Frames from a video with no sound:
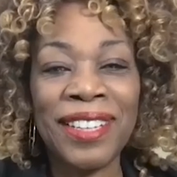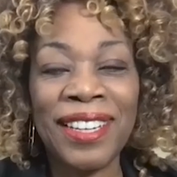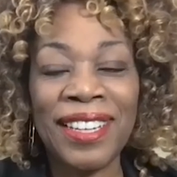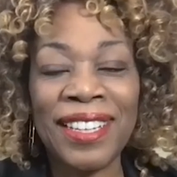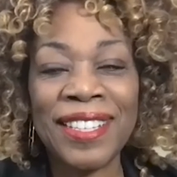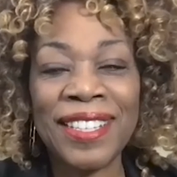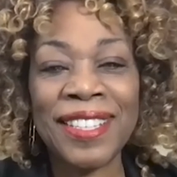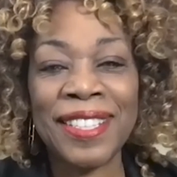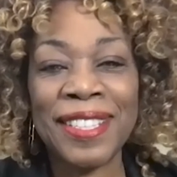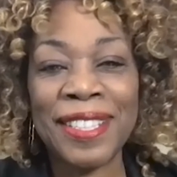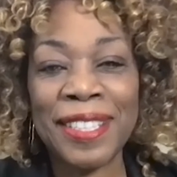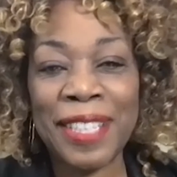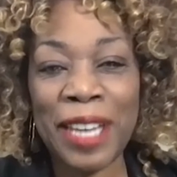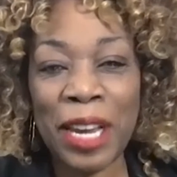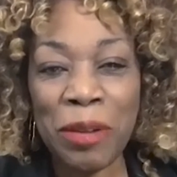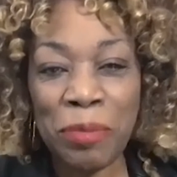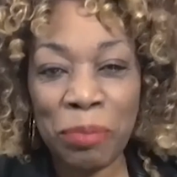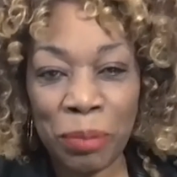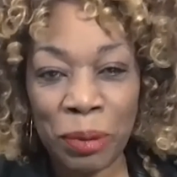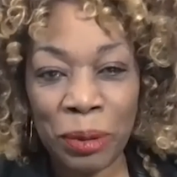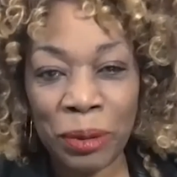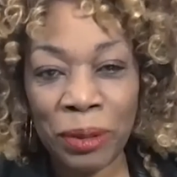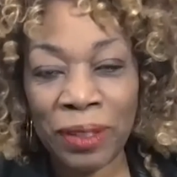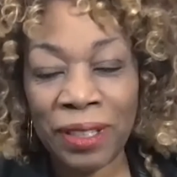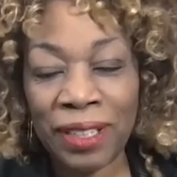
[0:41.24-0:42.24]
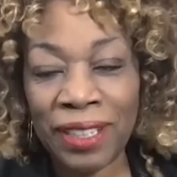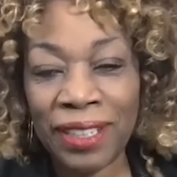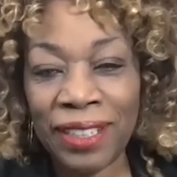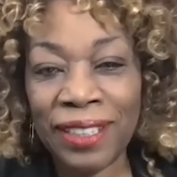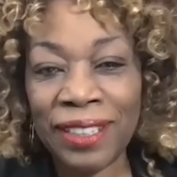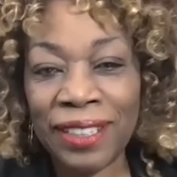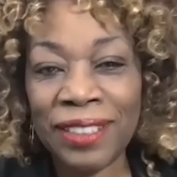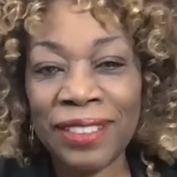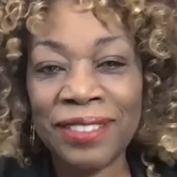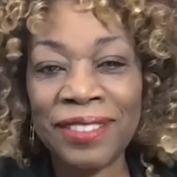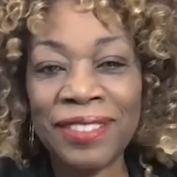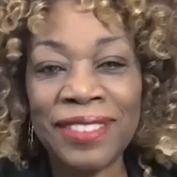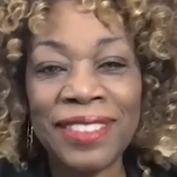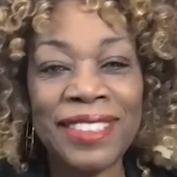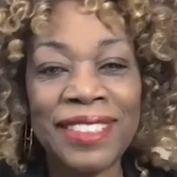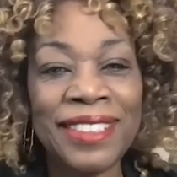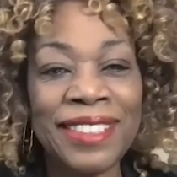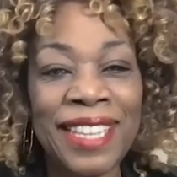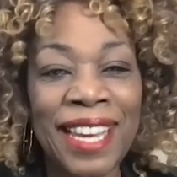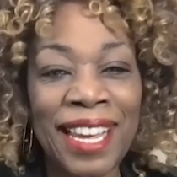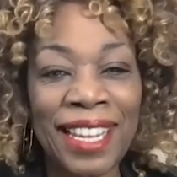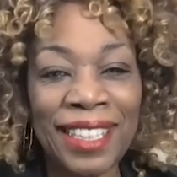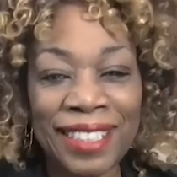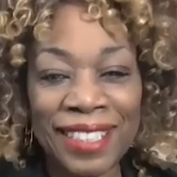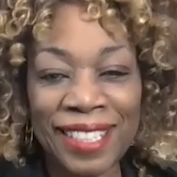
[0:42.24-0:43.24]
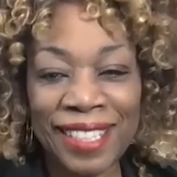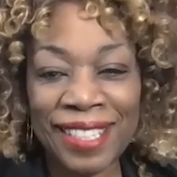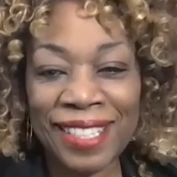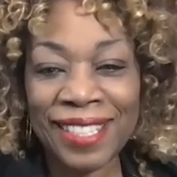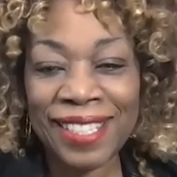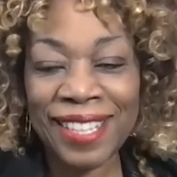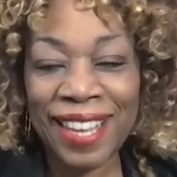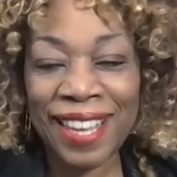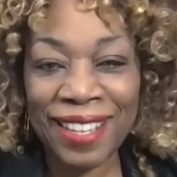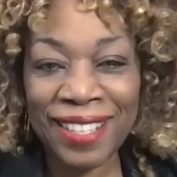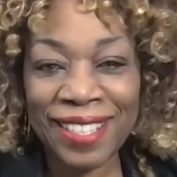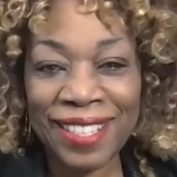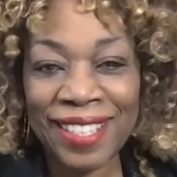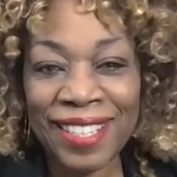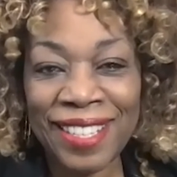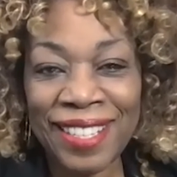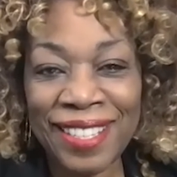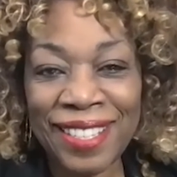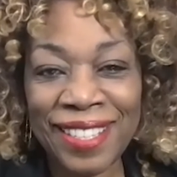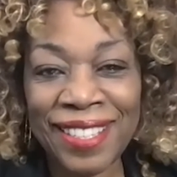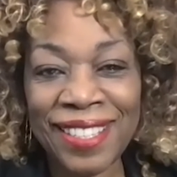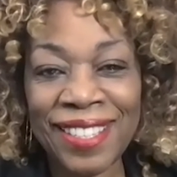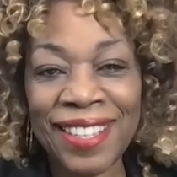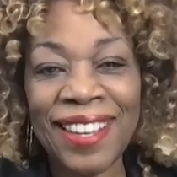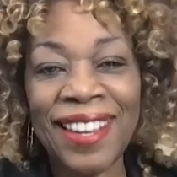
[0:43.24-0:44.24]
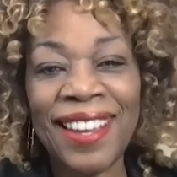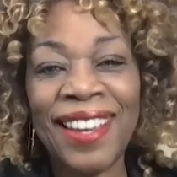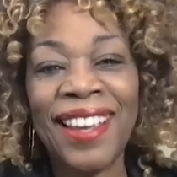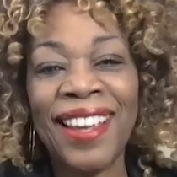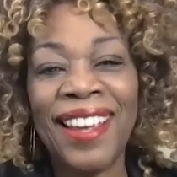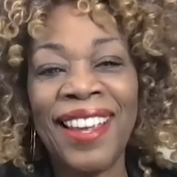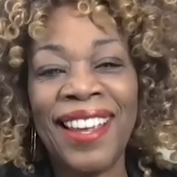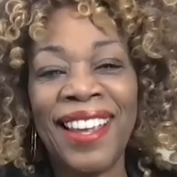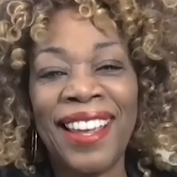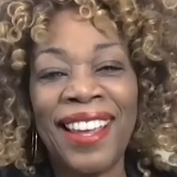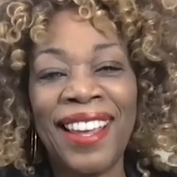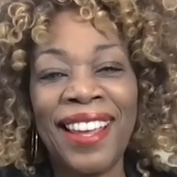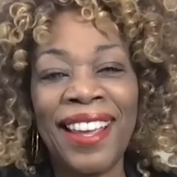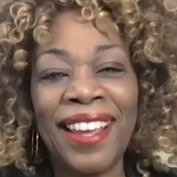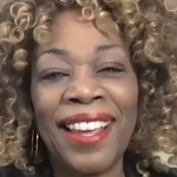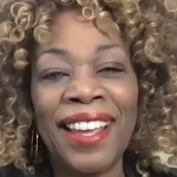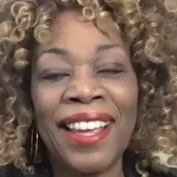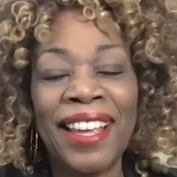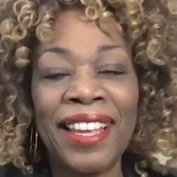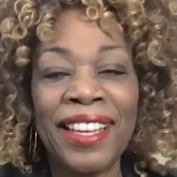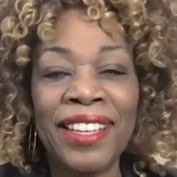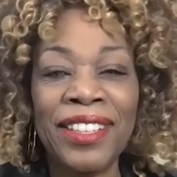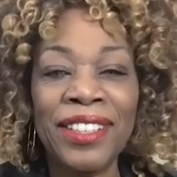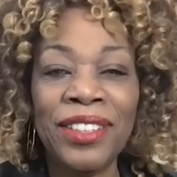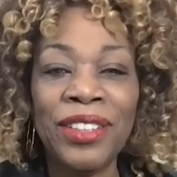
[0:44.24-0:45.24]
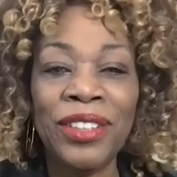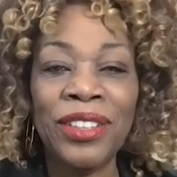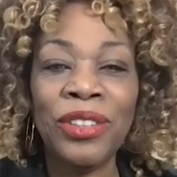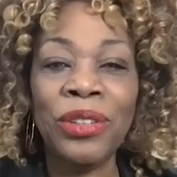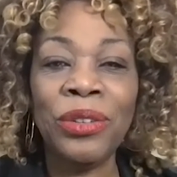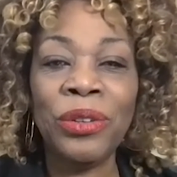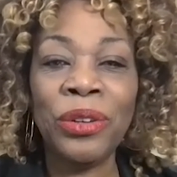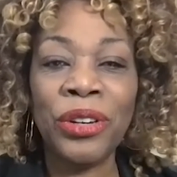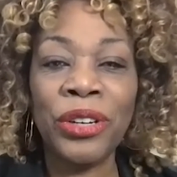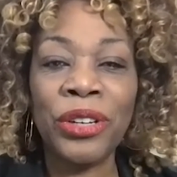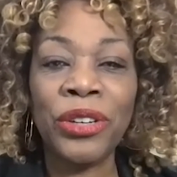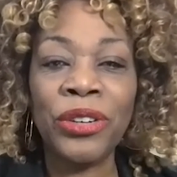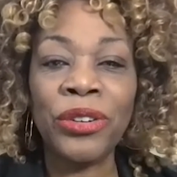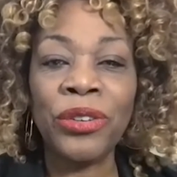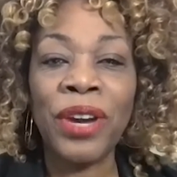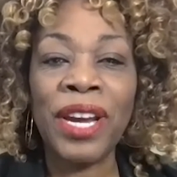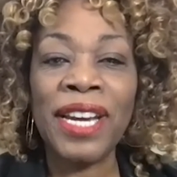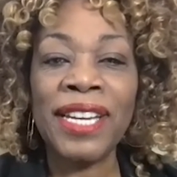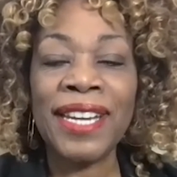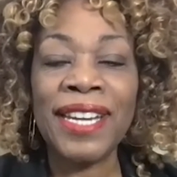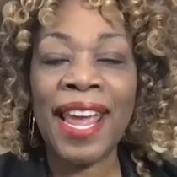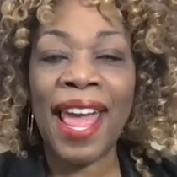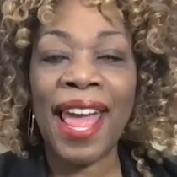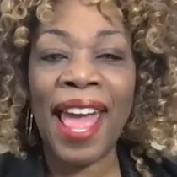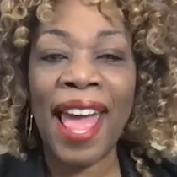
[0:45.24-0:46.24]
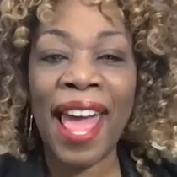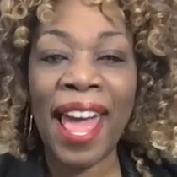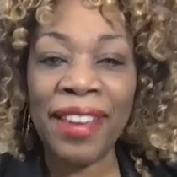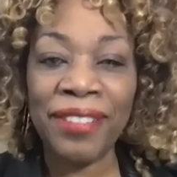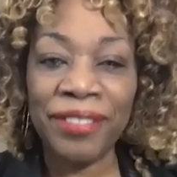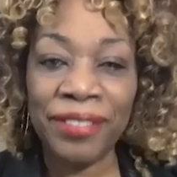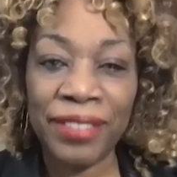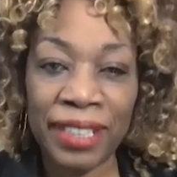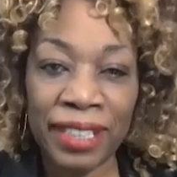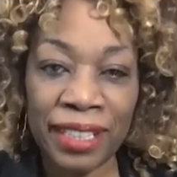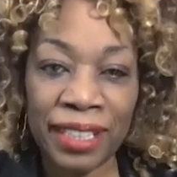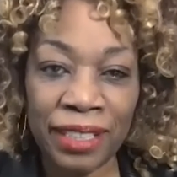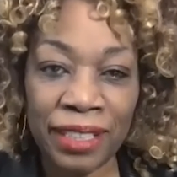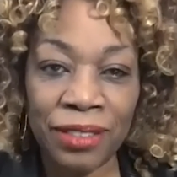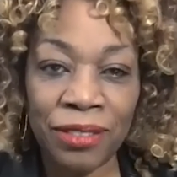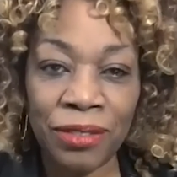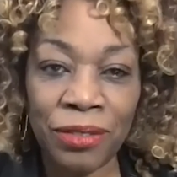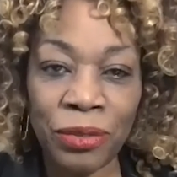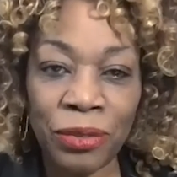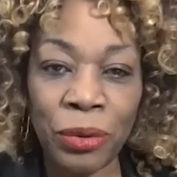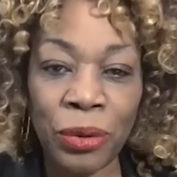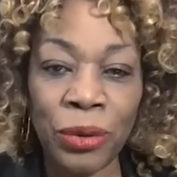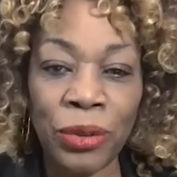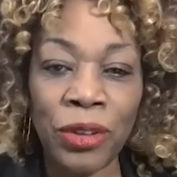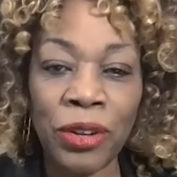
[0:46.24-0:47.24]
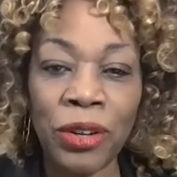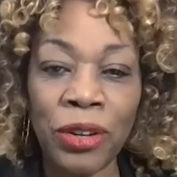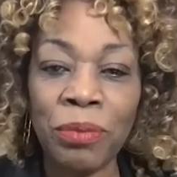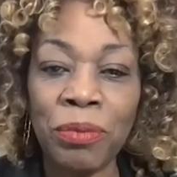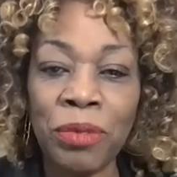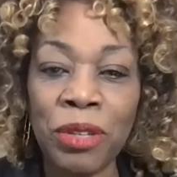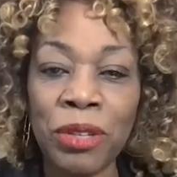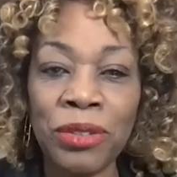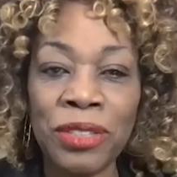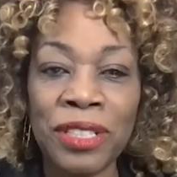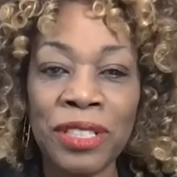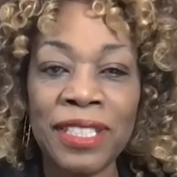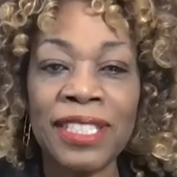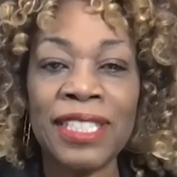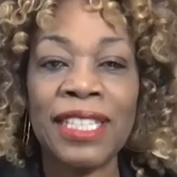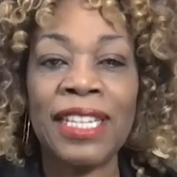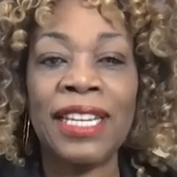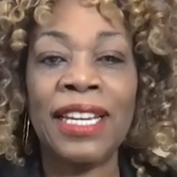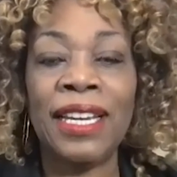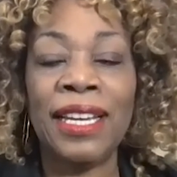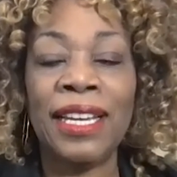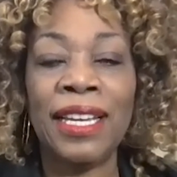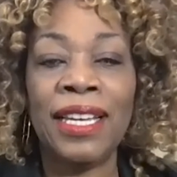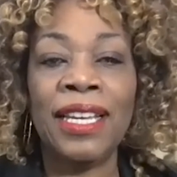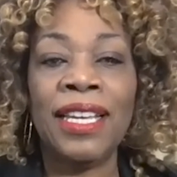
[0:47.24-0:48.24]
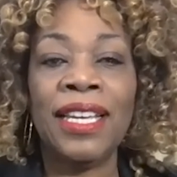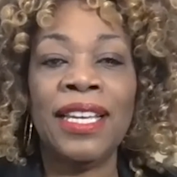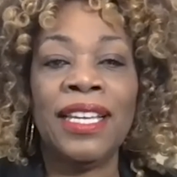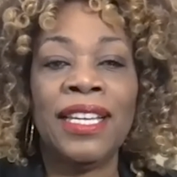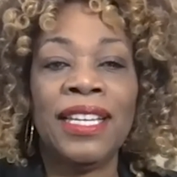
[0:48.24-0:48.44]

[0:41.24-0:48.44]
are a staple of Dallas, Texas, and you are a great advocate for the community.